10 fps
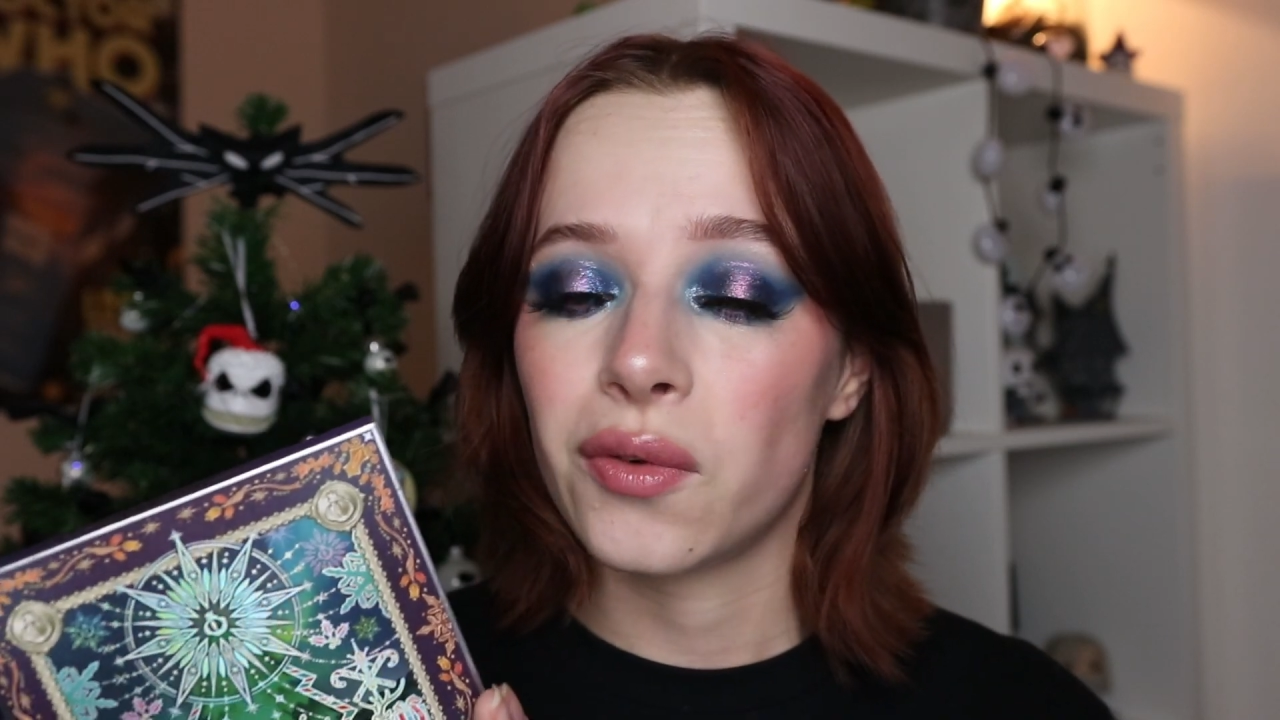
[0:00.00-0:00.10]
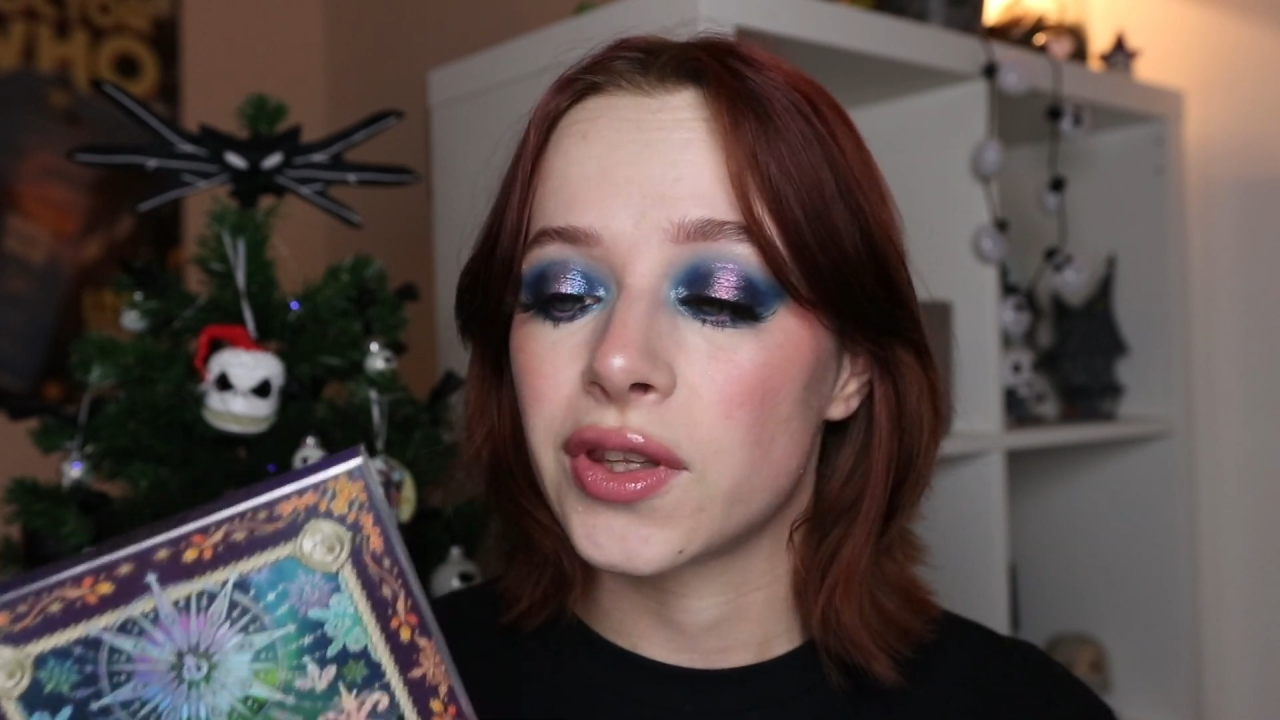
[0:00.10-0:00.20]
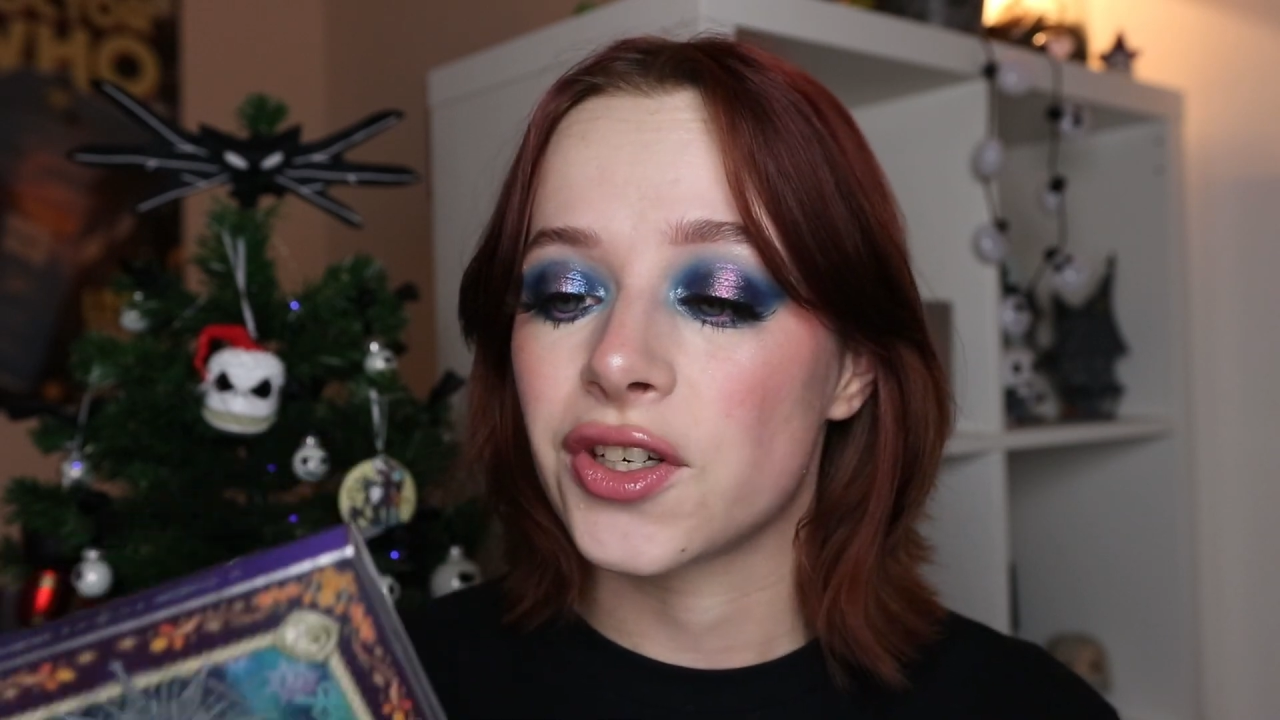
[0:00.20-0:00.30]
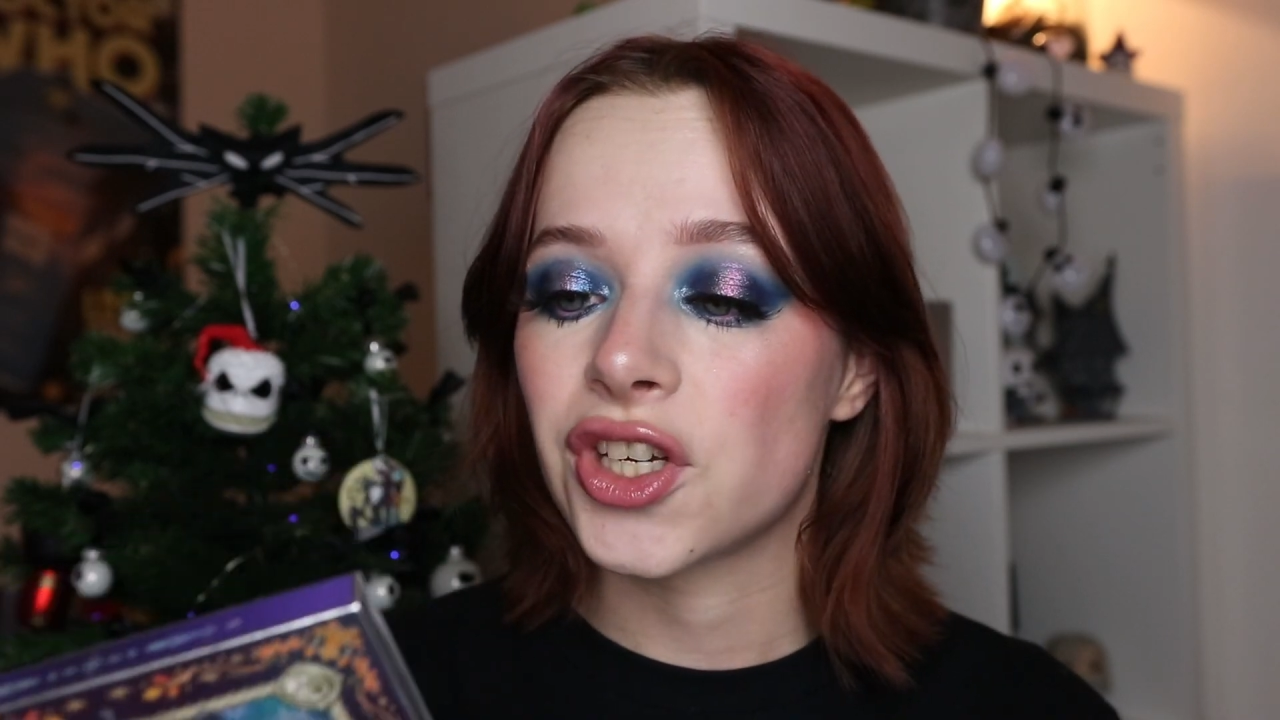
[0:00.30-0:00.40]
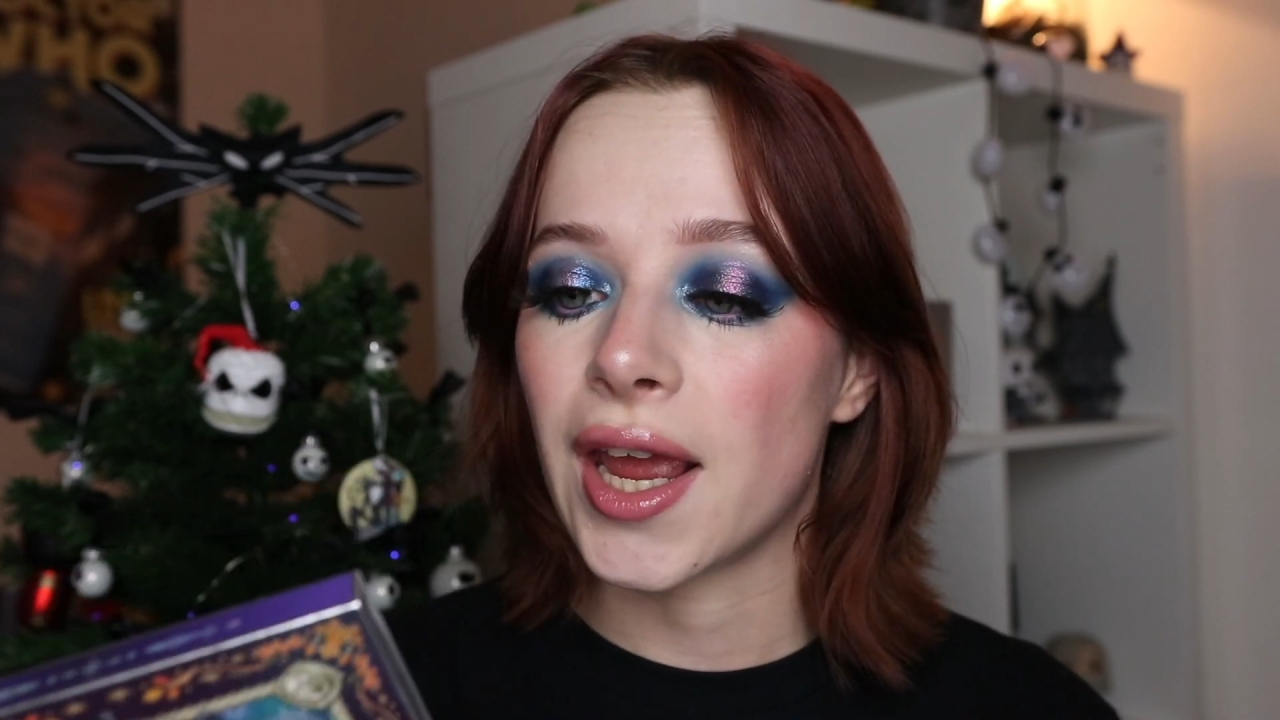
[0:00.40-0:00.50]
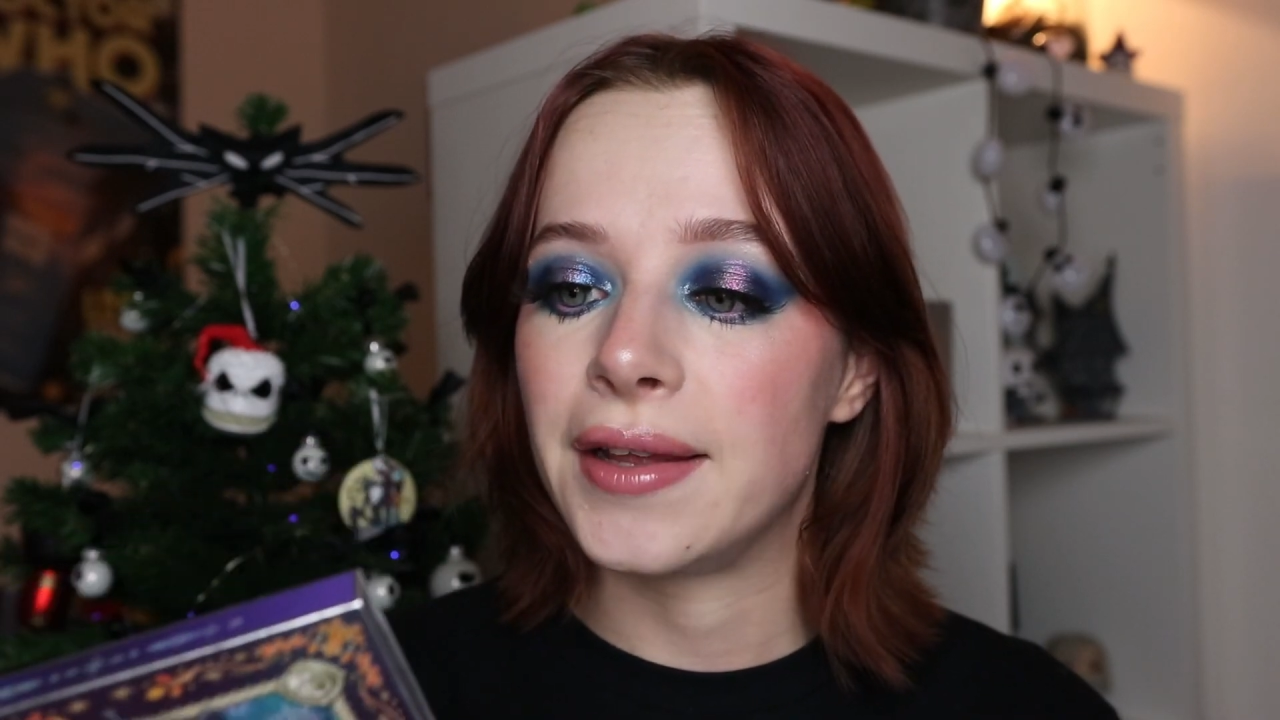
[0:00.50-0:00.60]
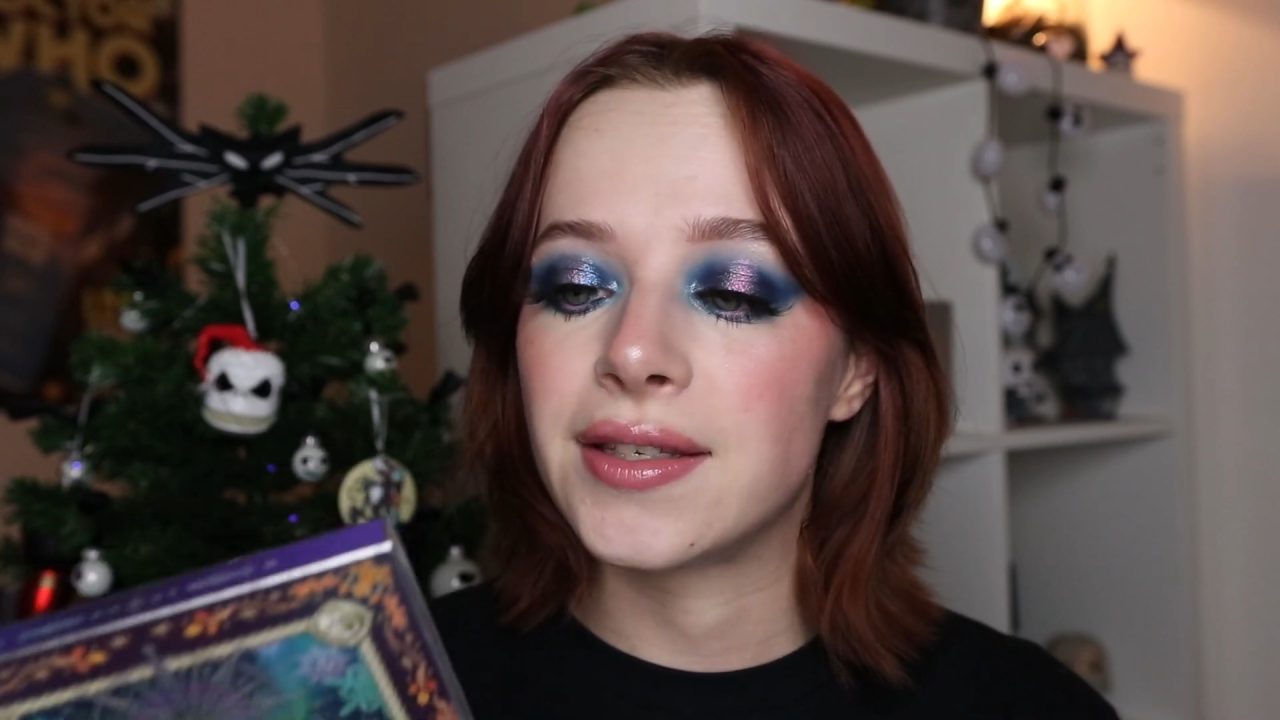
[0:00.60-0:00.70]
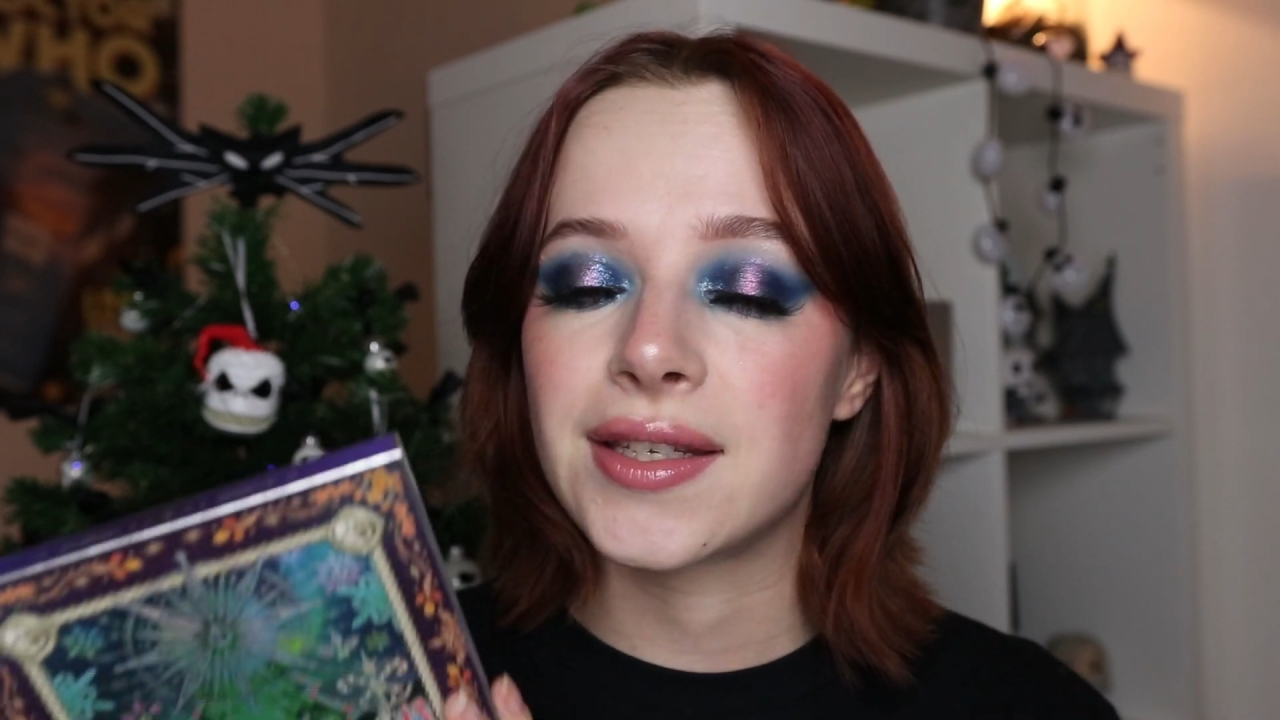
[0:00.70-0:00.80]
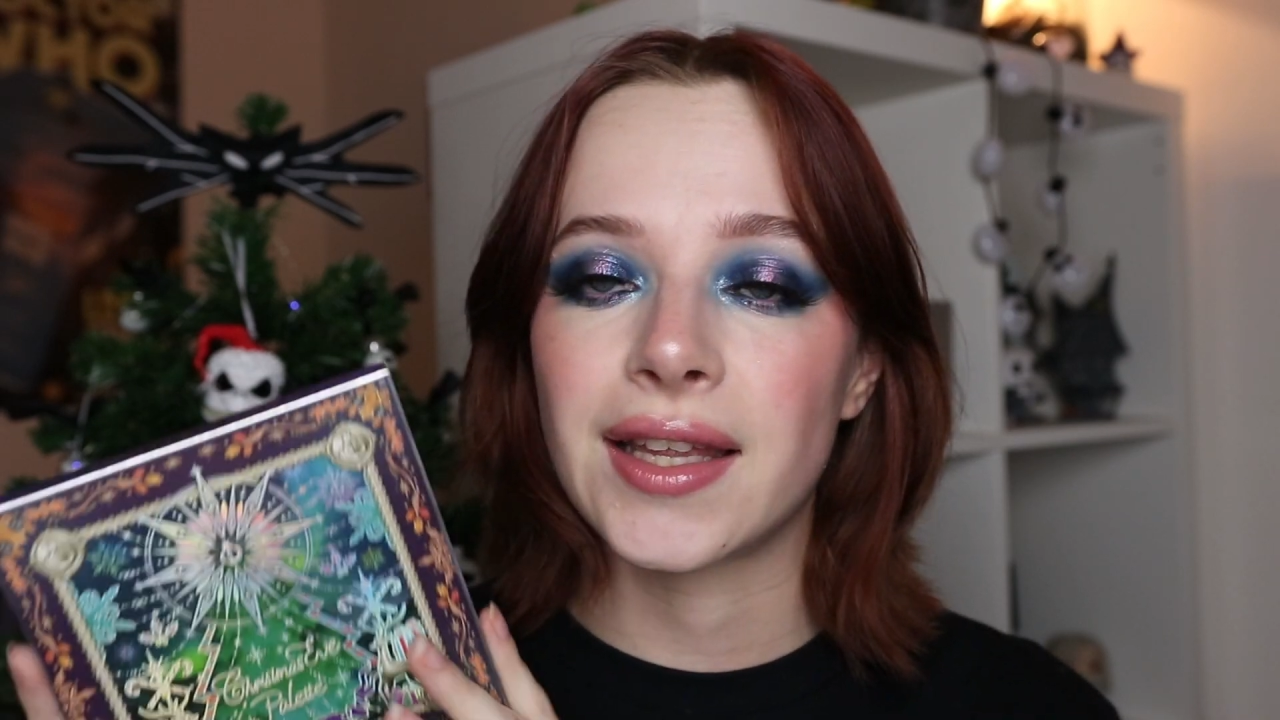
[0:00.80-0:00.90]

with the shades